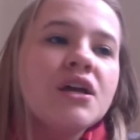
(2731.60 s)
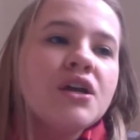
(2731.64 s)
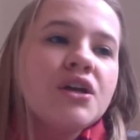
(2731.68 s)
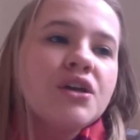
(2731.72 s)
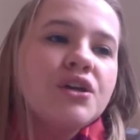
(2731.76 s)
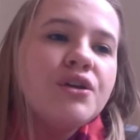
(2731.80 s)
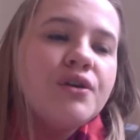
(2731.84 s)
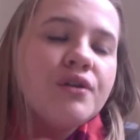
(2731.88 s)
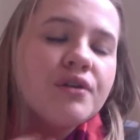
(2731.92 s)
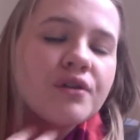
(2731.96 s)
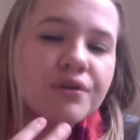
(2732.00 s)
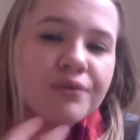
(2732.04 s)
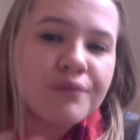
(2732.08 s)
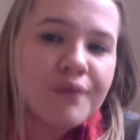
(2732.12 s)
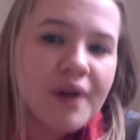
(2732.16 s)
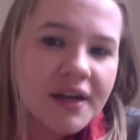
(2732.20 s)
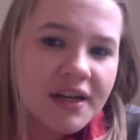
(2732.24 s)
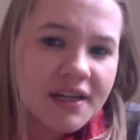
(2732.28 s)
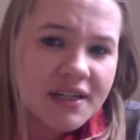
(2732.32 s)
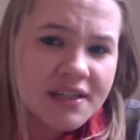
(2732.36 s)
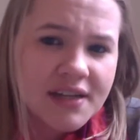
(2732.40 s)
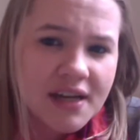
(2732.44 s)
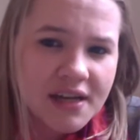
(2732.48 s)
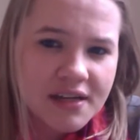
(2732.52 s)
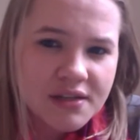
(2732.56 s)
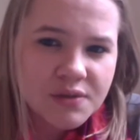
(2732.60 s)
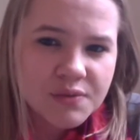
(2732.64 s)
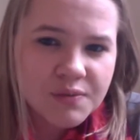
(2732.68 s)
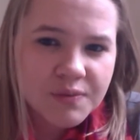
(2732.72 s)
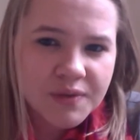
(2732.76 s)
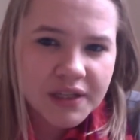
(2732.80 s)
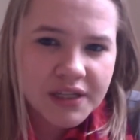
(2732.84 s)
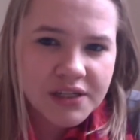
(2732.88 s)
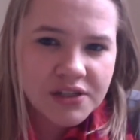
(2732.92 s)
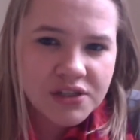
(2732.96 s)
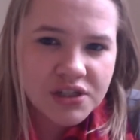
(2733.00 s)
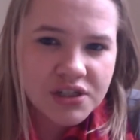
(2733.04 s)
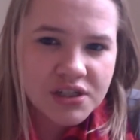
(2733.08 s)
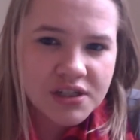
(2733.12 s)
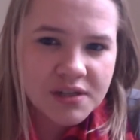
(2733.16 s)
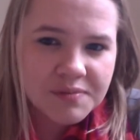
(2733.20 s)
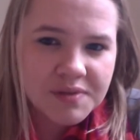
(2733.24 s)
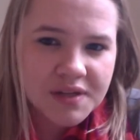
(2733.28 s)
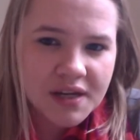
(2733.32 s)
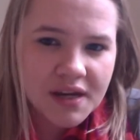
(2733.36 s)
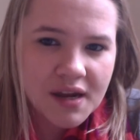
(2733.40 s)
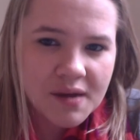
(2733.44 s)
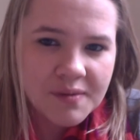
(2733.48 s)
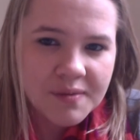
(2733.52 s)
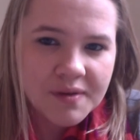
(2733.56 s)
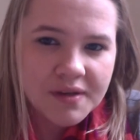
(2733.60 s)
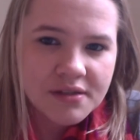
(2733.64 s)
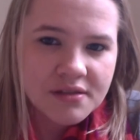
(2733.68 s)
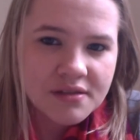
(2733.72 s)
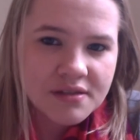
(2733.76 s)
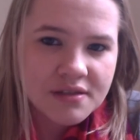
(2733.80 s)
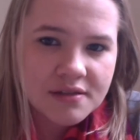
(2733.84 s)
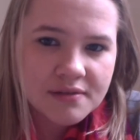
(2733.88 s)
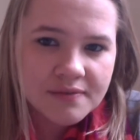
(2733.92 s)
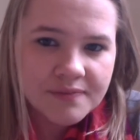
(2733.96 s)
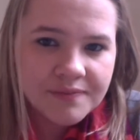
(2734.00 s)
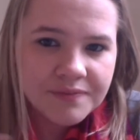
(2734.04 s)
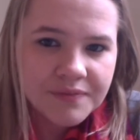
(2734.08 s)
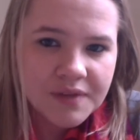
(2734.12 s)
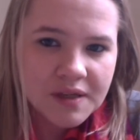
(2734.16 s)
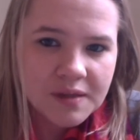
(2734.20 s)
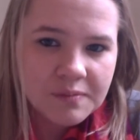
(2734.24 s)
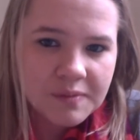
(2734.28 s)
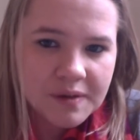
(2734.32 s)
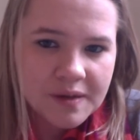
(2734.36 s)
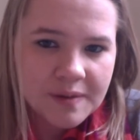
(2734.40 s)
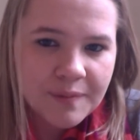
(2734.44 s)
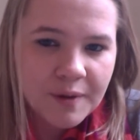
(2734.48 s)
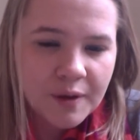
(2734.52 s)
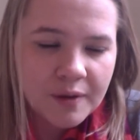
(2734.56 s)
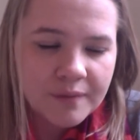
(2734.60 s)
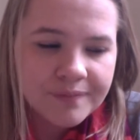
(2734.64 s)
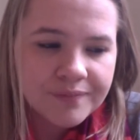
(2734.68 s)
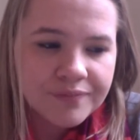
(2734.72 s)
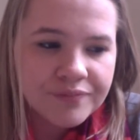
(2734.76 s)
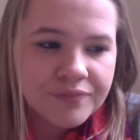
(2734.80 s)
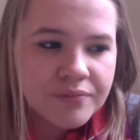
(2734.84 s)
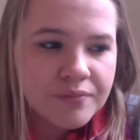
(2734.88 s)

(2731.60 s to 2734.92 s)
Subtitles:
you can recognize relationship dynamics in people,